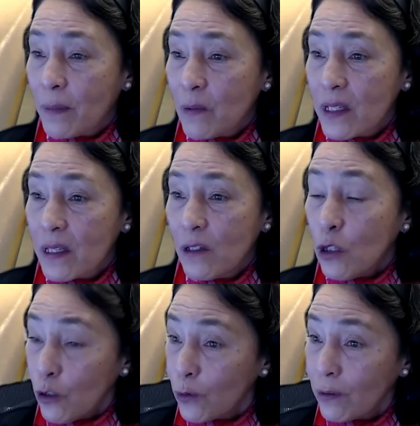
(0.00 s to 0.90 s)
He was
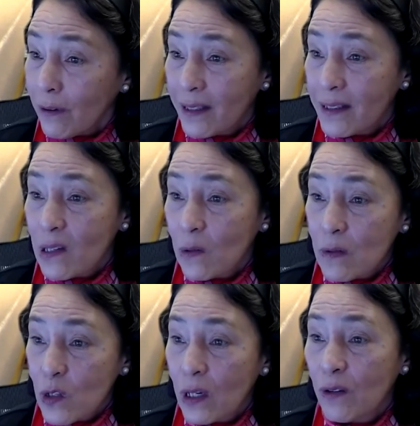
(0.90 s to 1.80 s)
new, and so he
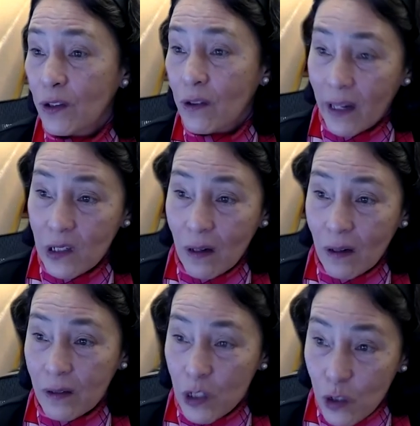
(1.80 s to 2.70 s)
was looking for grad
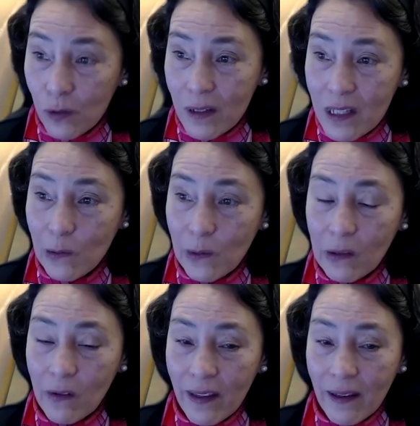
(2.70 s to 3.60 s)
uh, students to
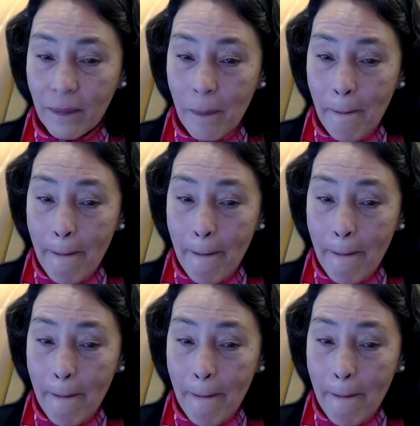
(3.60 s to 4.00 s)
work with him.